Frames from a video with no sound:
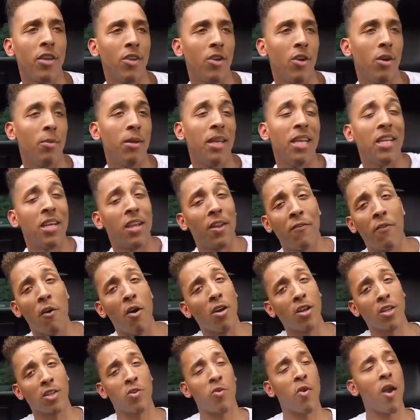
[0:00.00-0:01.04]
You know what I mean? And as
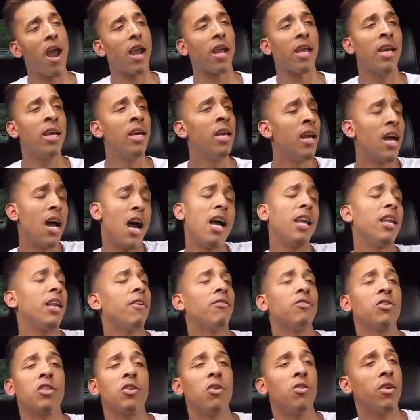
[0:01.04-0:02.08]
far as crack, I
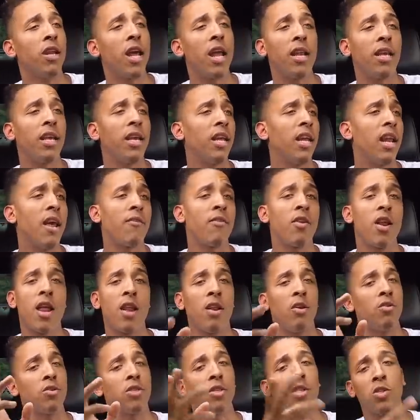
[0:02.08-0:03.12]
never sold that again after that
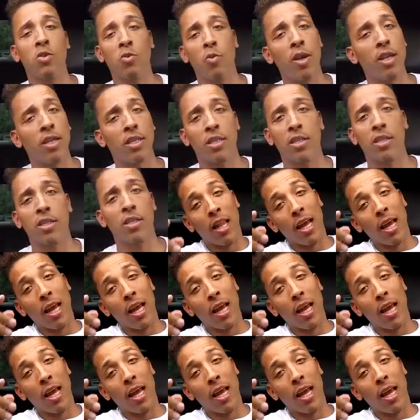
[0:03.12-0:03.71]
whole situation.